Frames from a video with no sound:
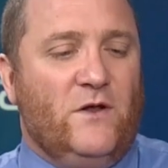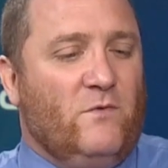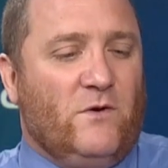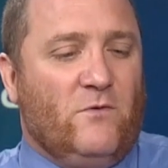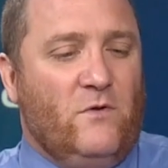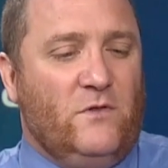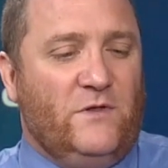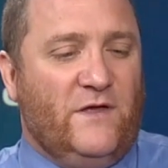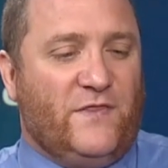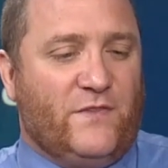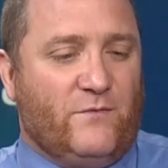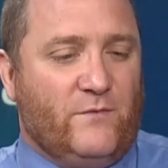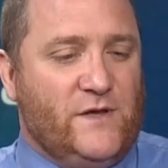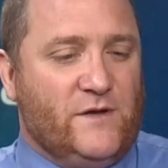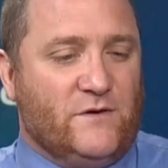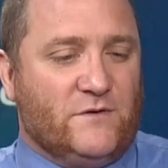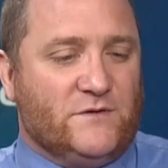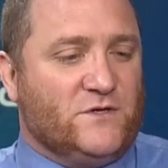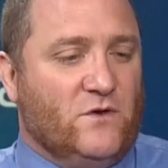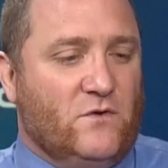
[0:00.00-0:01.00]
only 3
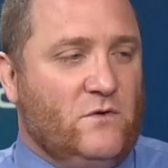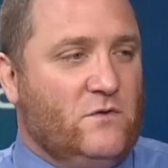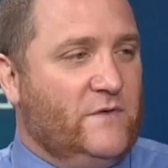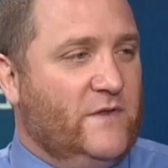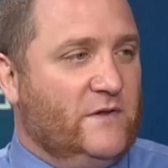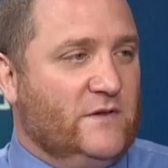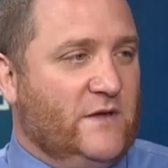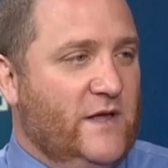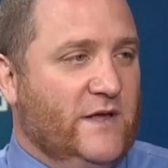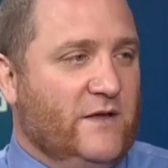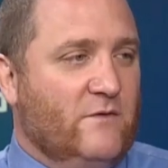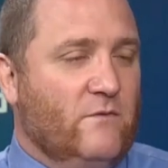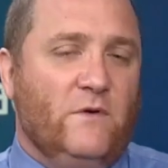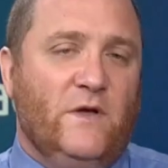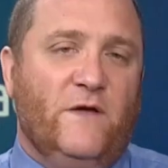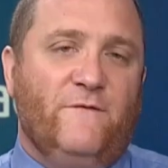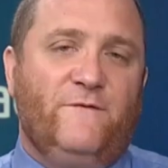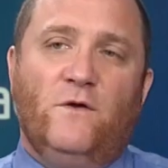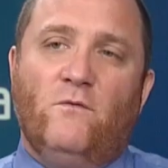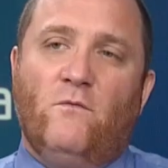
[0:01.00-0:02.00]
years old, and
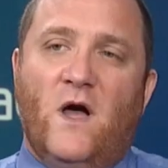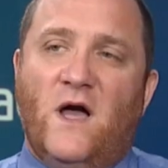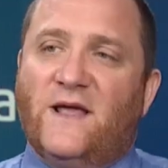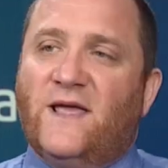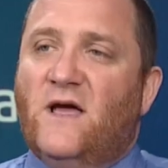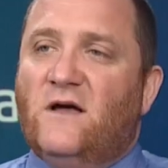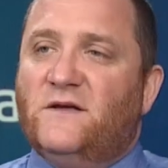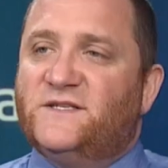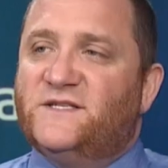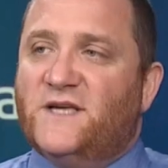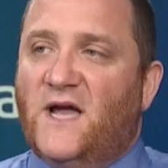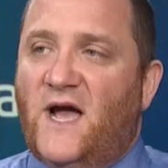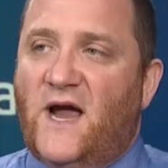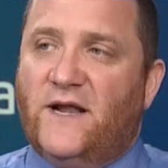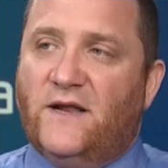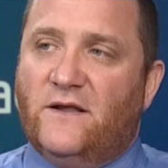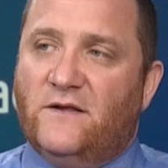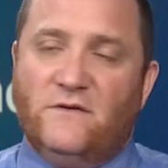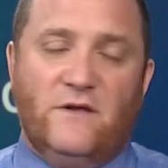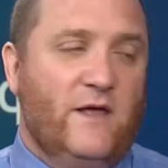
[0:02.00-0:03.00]
if you walk
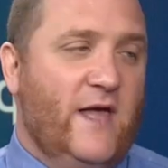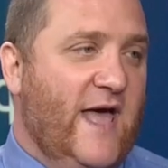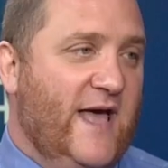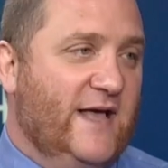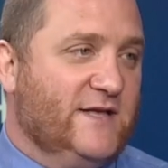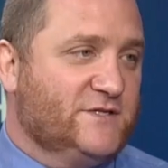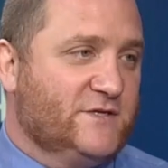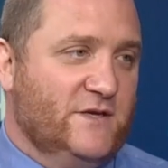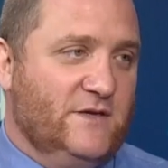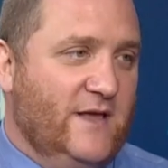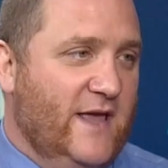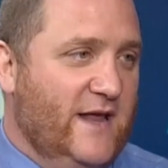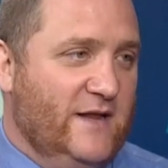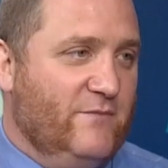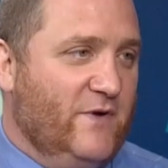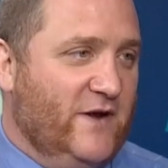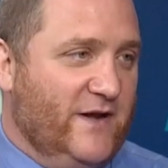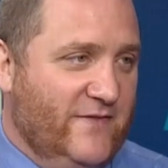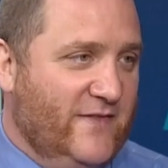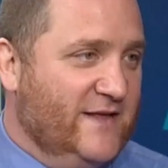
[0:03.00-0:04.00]
outside and ask
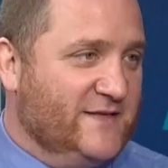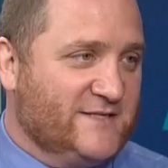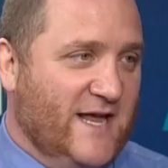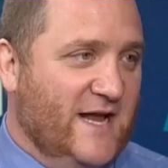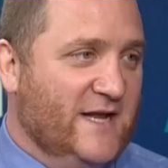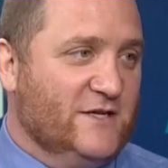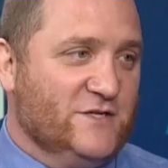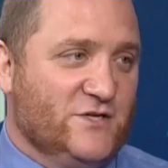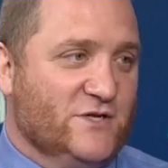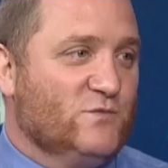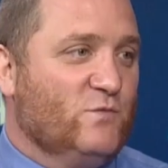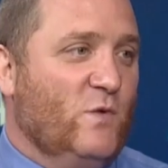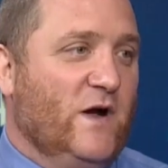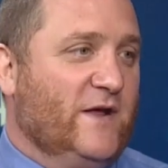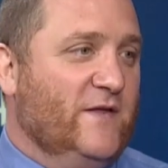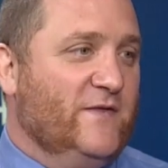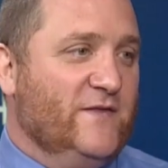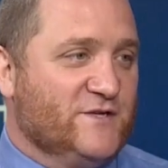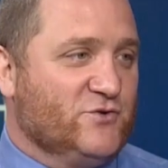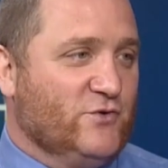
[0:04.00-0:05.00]
anybody that's kind of just
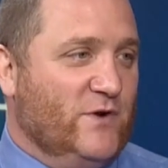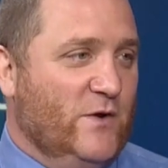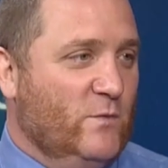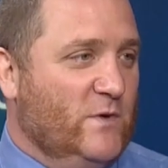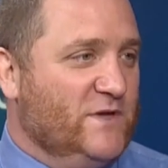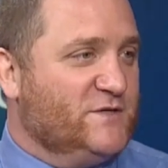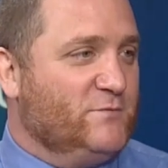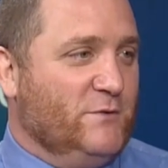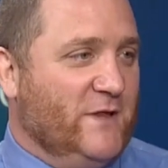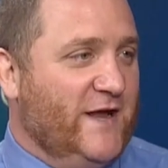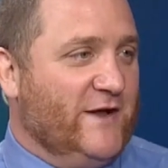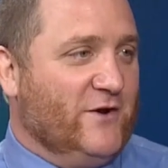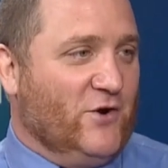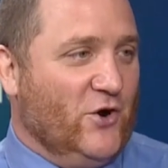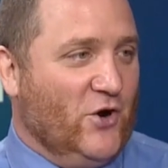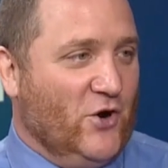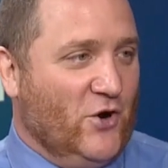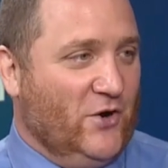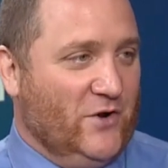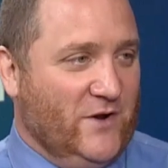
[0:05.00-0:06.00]
walking the street what's play to
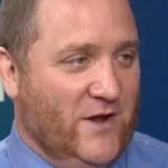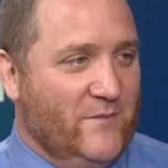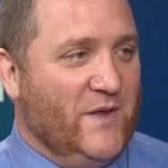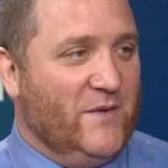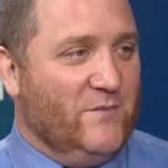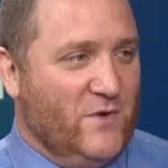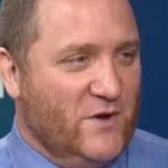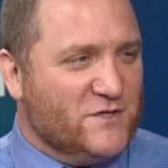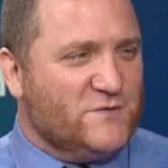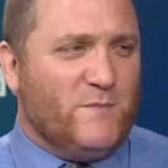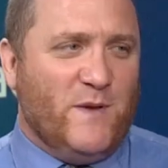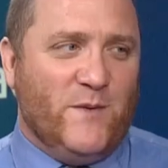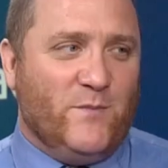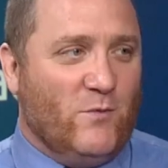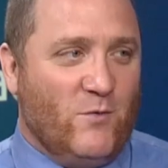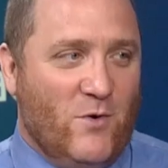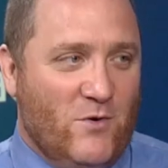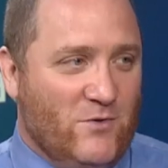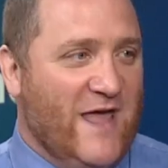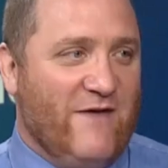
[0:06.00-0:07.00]
earn, most
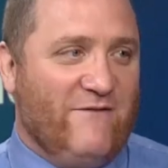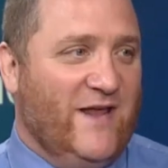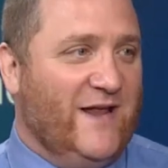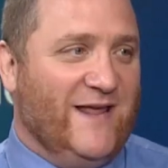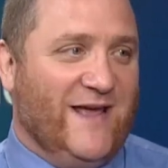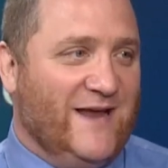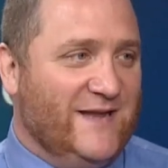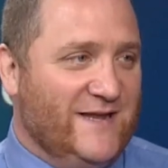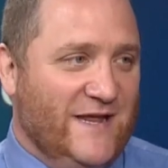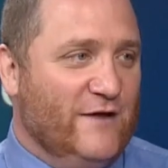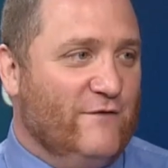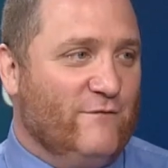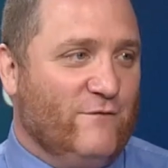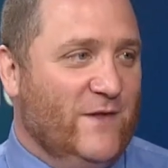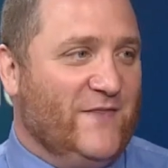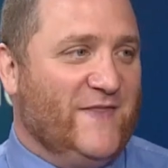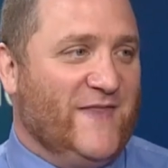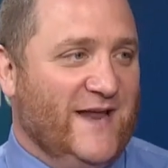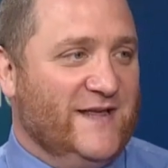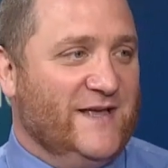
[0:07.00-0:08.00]
people won't have any idea of
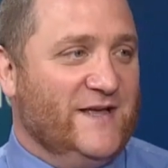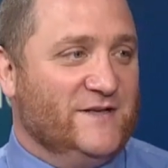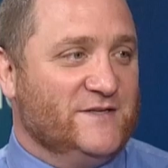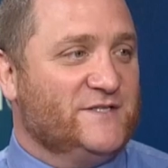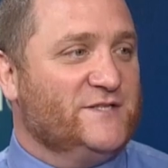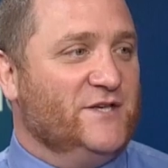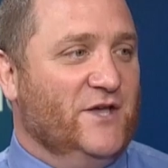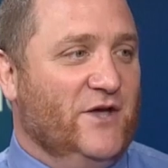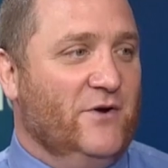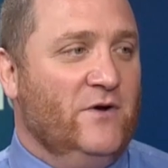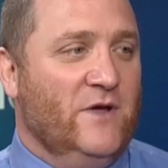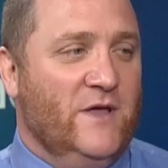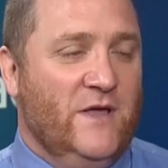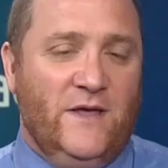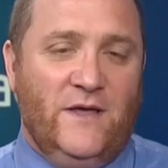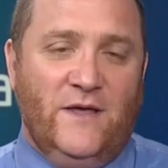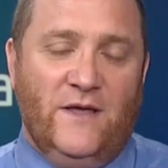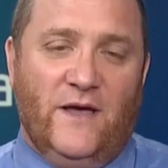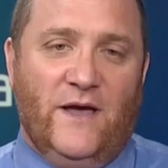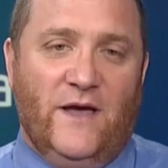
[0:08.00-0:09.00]
what that is.
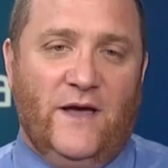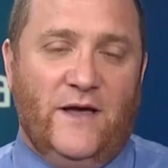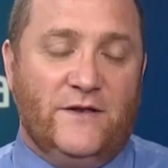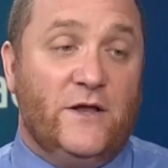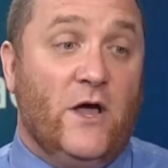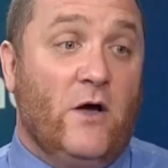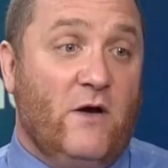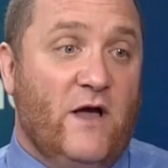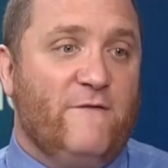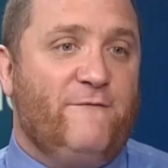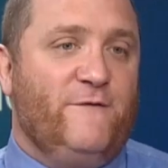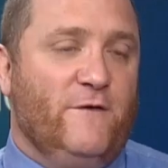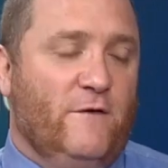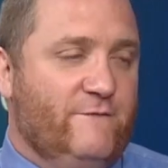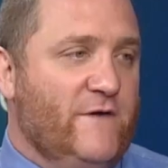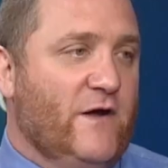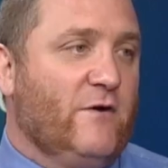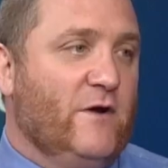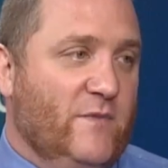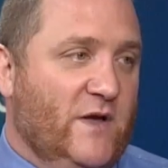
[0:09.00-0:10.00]
Mm-hmm. So I feel
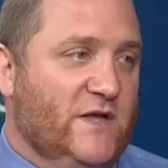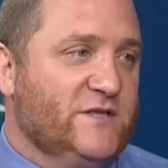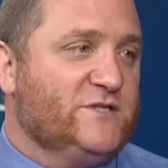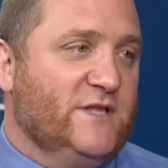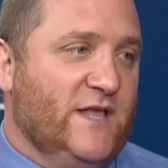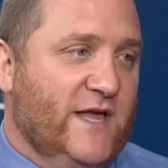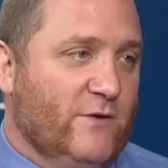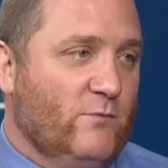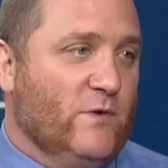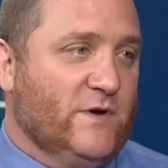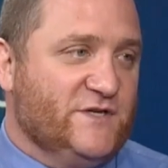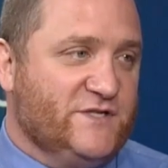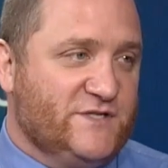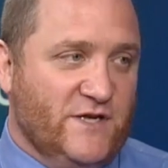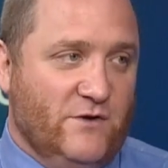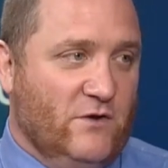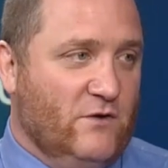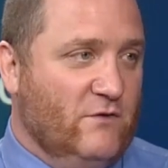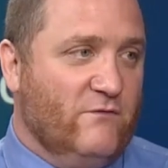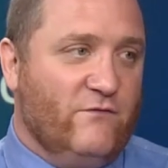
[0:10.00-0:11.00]
very much like we're
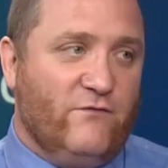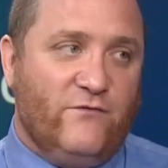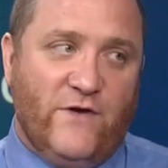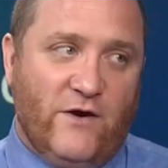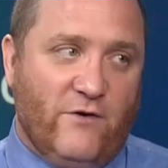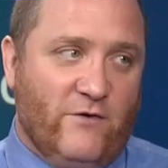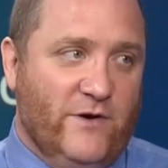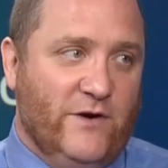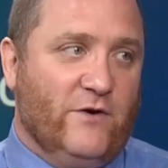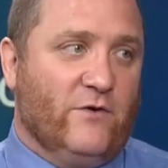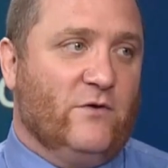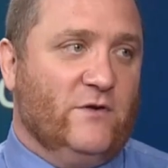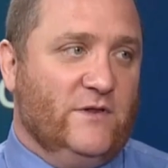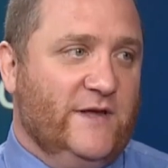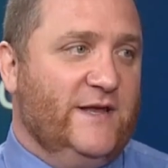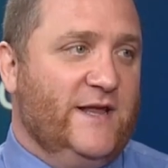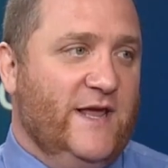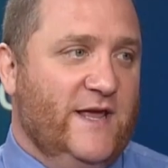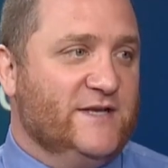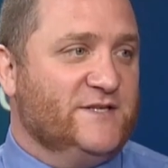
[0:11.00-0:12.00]
still very
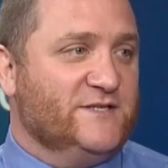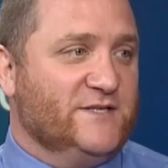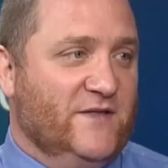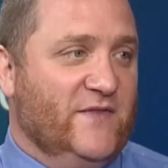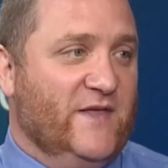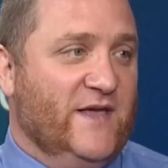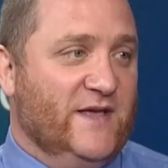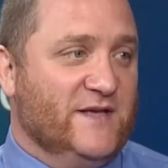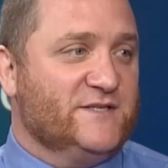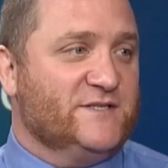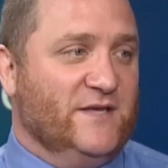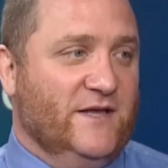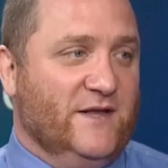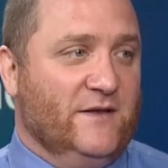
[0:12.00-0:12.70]
early days in this.